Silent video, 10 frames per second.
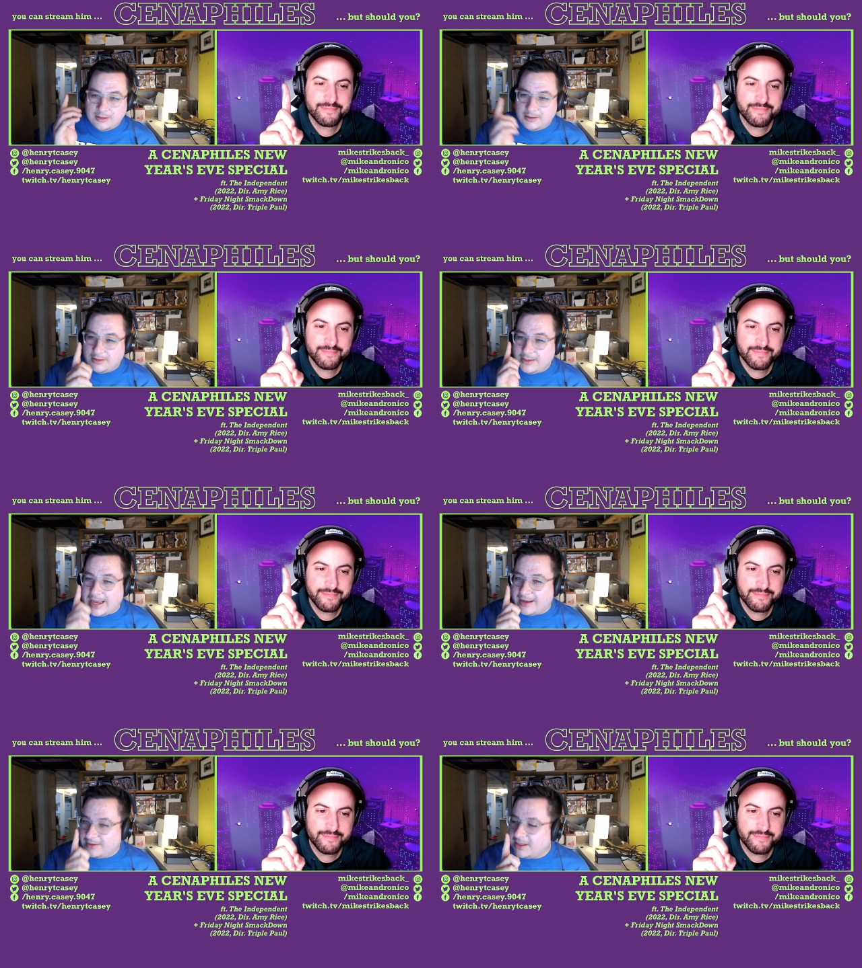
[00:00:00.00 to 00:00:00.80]

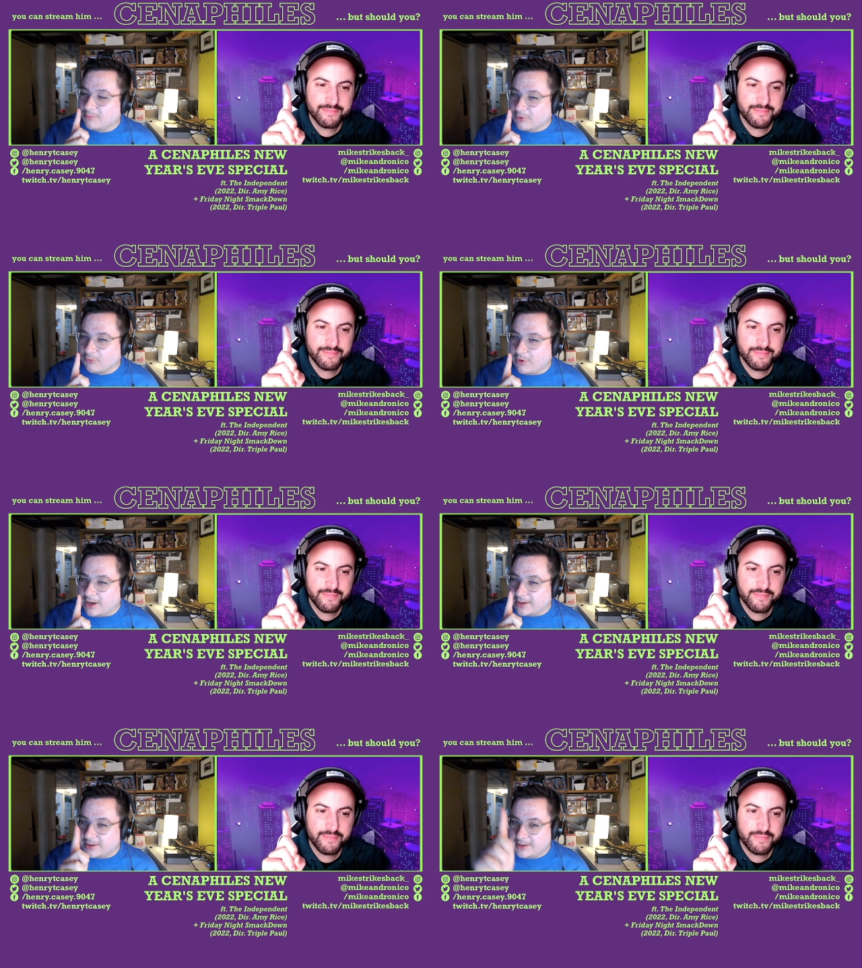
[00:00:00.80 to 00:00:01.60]
Speaker 1: yeah, number
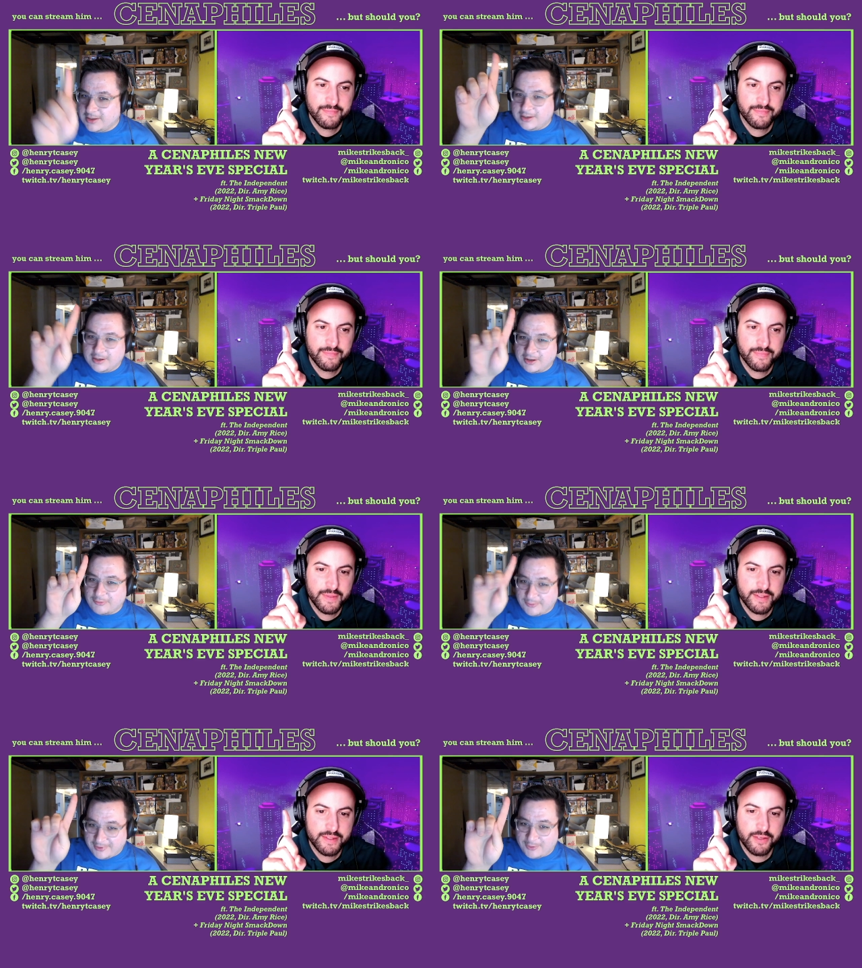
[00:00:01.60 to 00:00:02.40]
one. Because
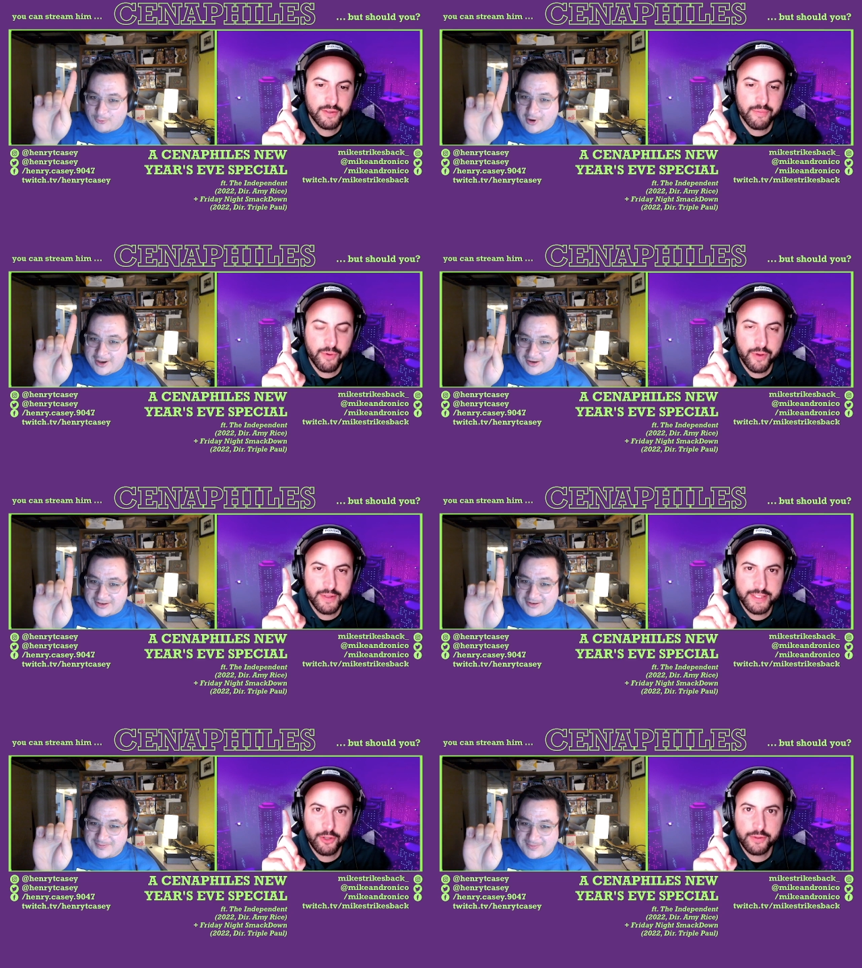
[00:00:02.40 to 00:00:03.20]
we're still number ones. one,
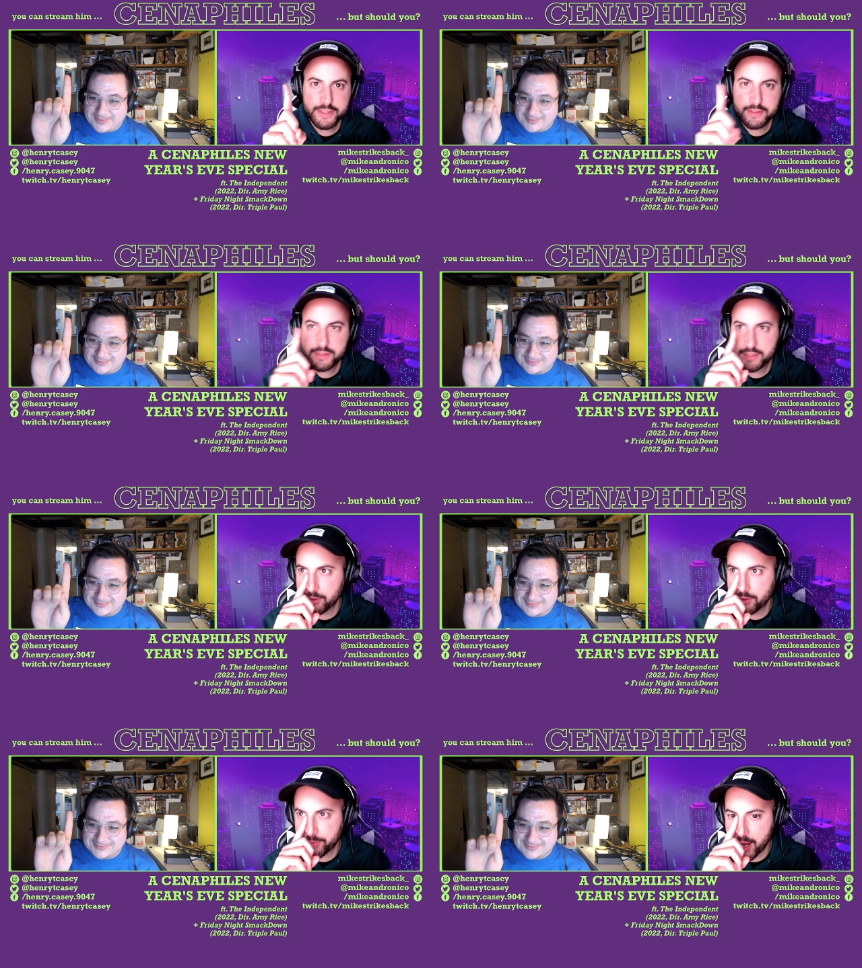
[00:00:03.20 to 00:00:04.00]
still,
Speaker 2: still
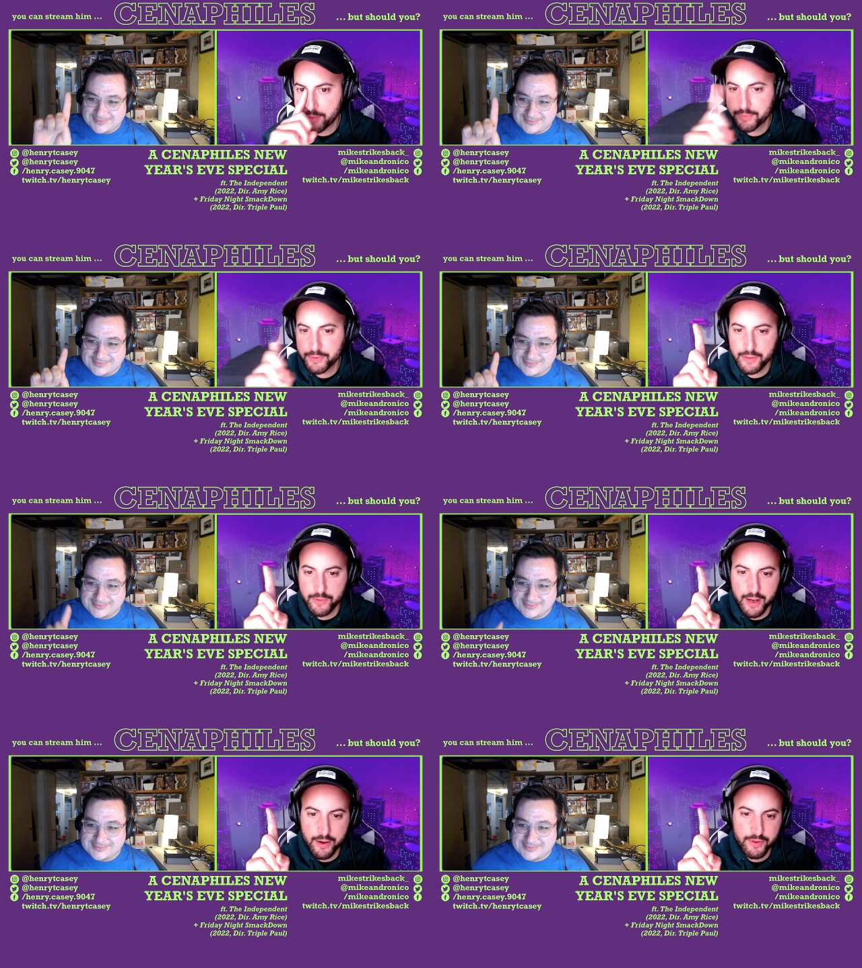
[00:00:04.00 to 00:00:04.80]
probably we
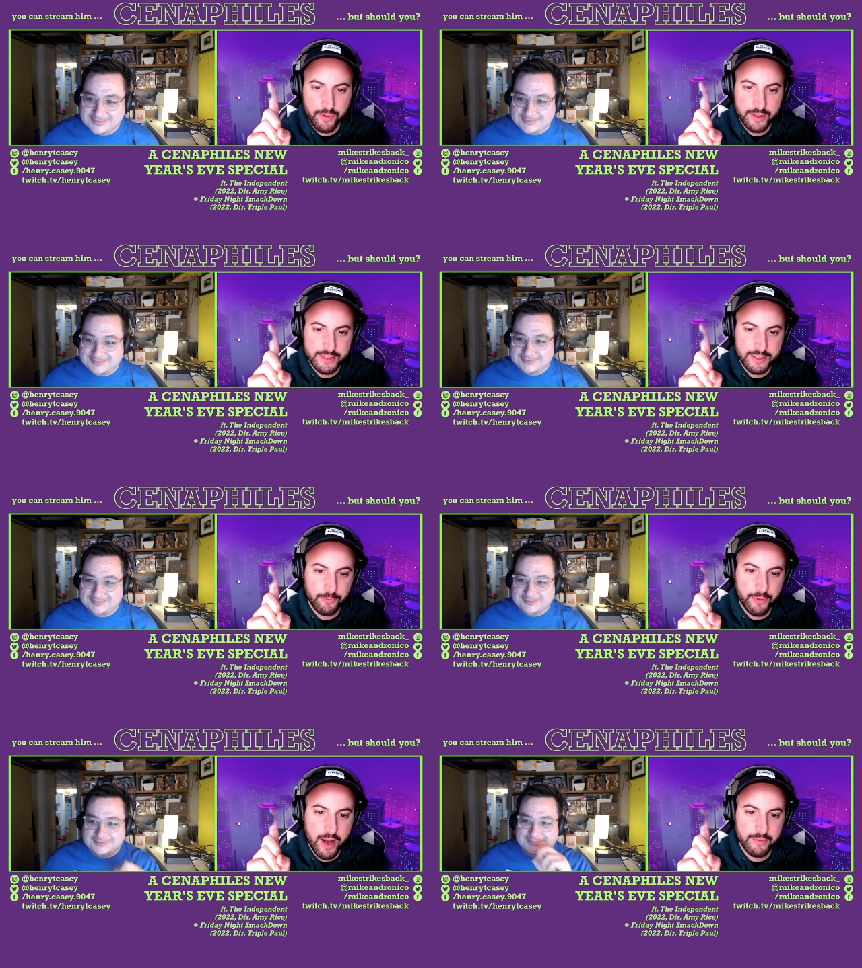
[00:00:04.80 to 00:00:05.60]
are the ones, still
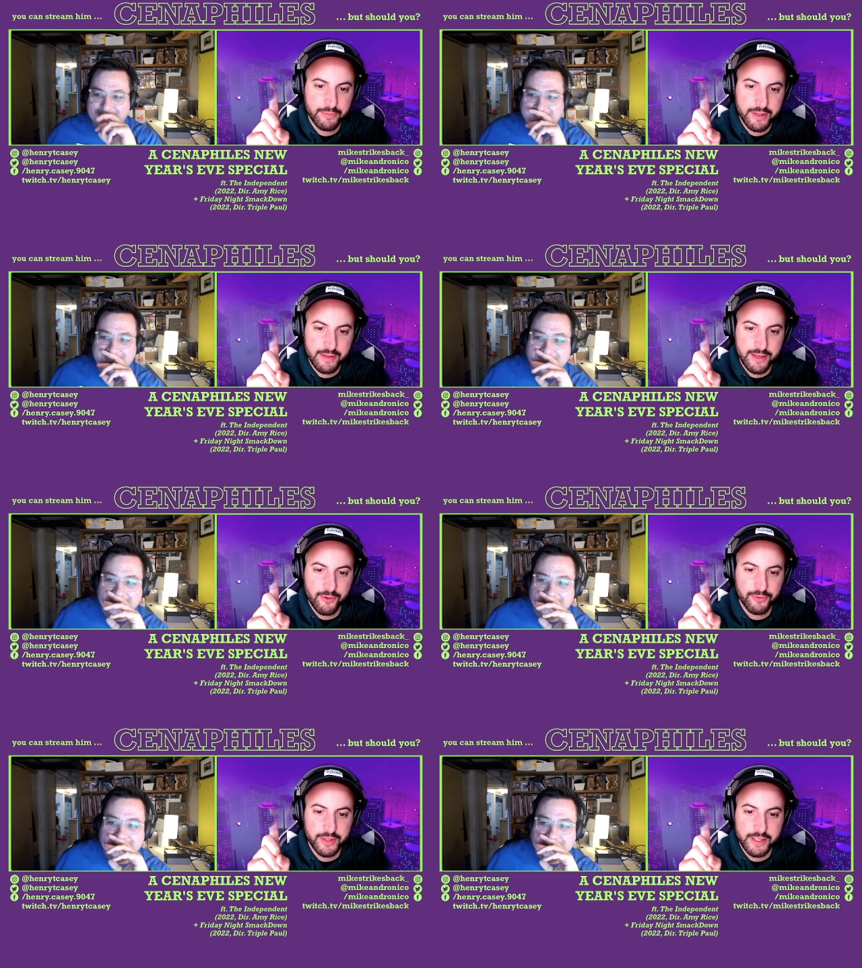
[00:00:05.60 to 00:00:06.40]
probably the
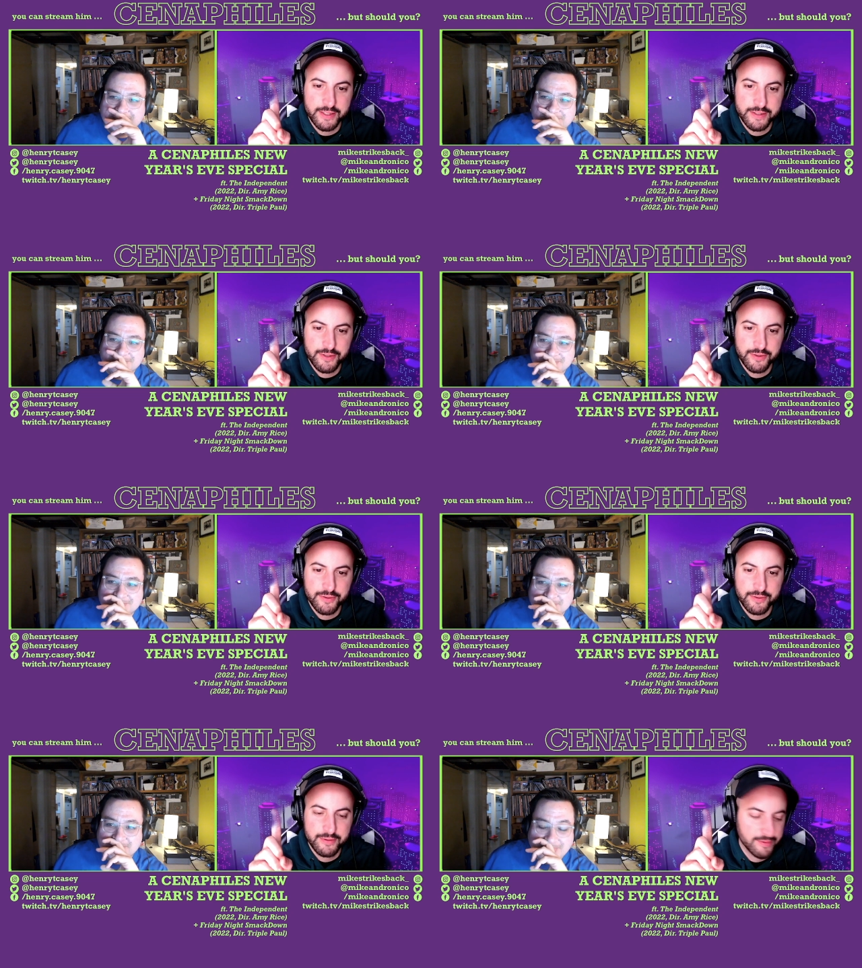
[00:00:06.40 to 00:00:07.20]
onlys too.
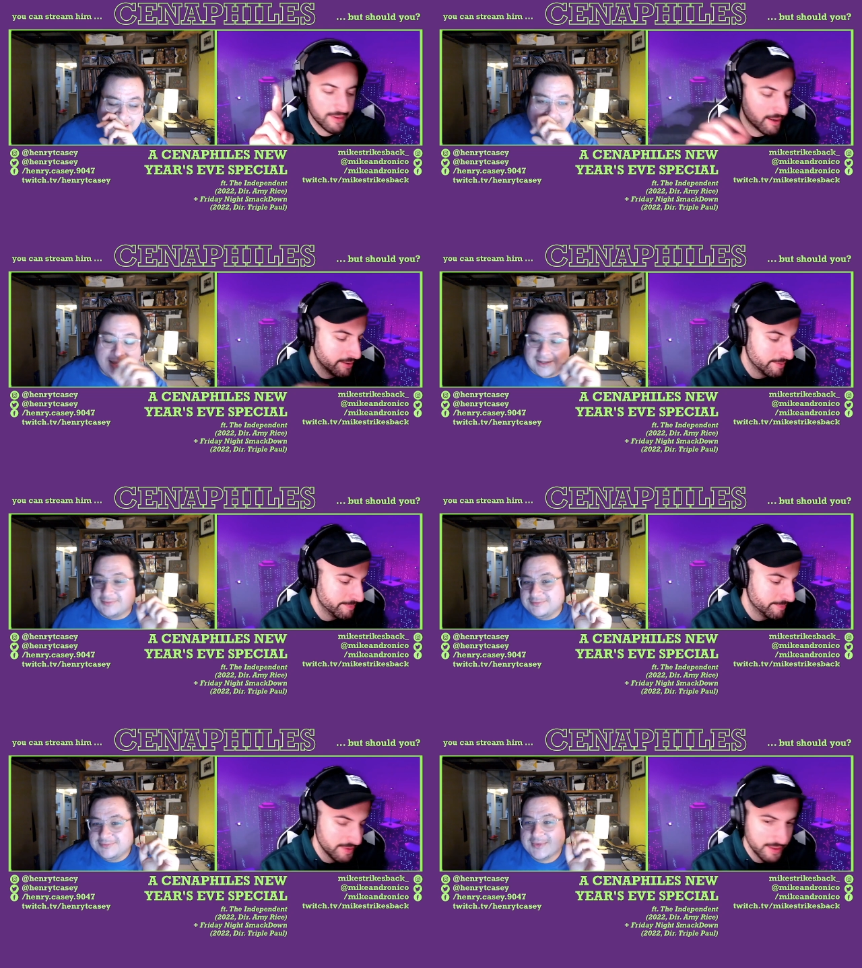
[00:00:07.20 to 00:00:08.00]
Um, yeah,
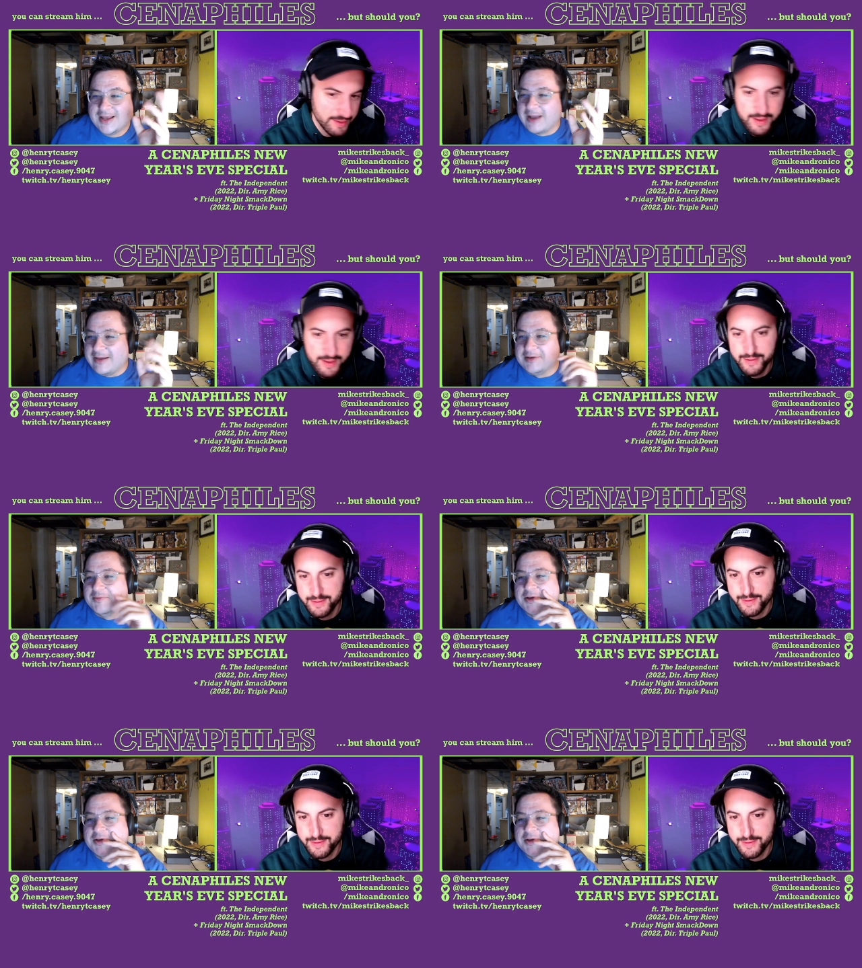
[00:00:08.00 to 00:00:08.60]
Speaker 1: I mean,